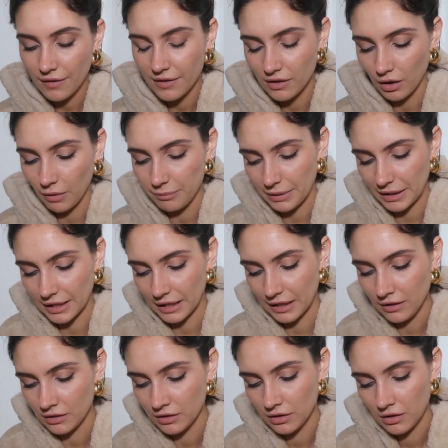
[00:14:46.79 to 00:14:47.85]
They're a lot bigger.
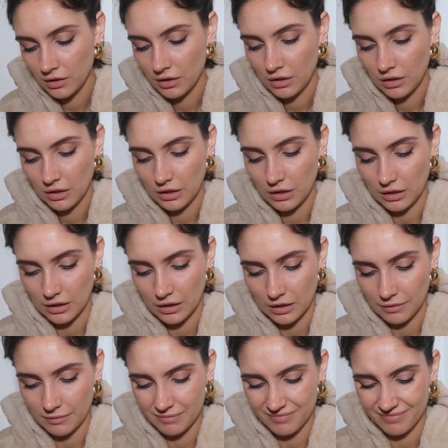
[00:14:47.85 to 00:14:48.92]

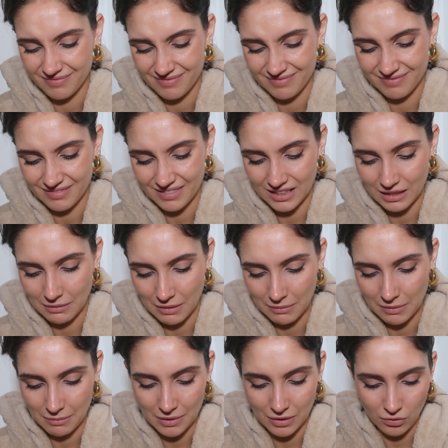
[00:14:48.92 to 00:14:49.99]
Um, I think they might
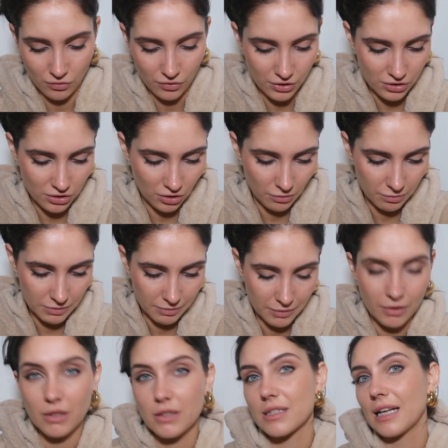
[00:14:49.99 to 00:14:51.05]
be a bit over the top, to be
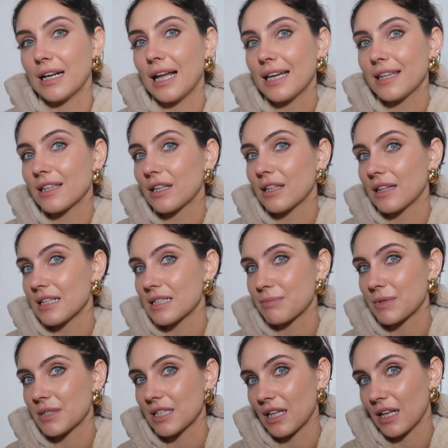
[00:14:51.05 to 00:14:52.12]
honest. I like this
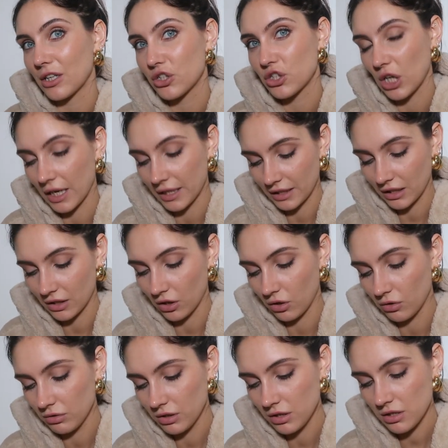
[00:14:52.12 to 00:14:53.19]
because they're like shiny
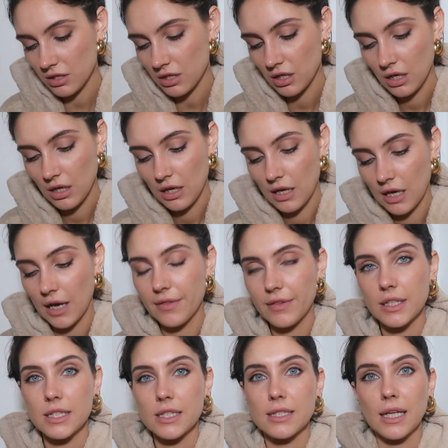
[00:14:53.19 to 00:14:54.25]
gold. And
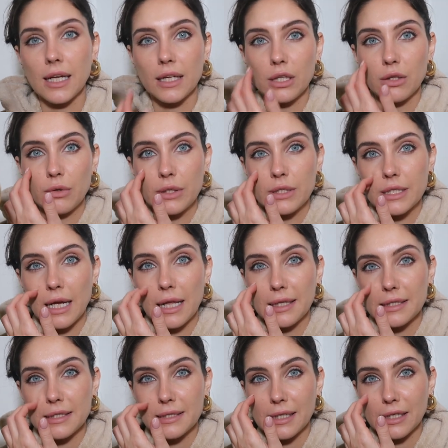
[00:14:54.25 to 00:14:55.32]
this is like, you can tell
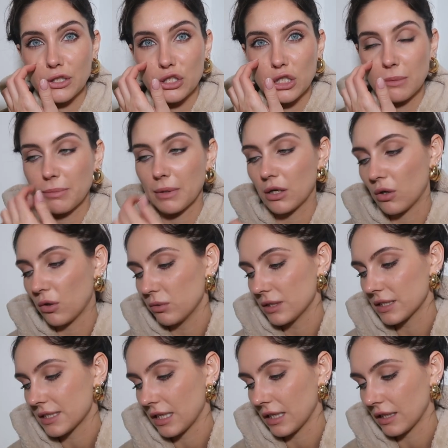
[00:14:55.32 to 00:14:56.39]
this is like a cheaper gold.
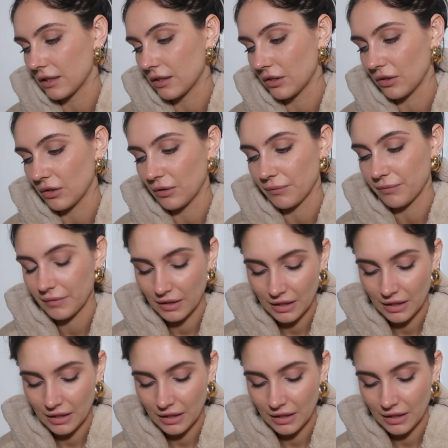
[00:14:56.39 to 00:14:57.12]
It's like the